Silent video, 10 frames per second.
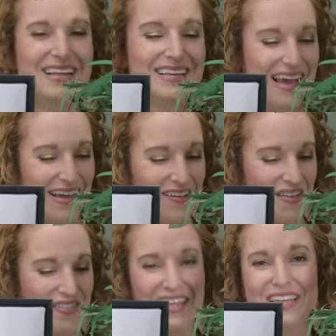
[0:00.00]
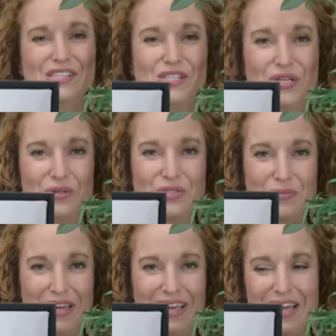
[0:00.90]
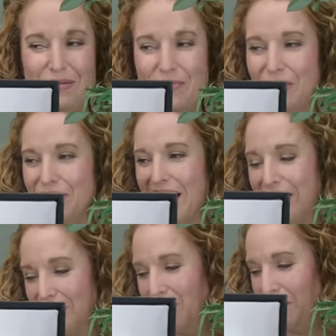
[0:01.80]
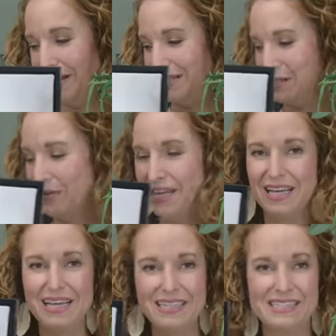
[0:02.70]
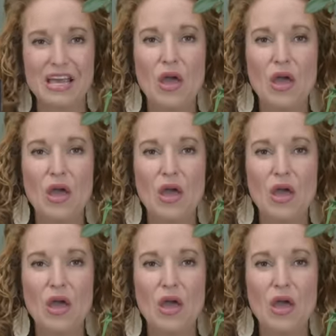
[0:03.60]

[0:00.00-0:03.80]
gonna allow these two to be in both categories because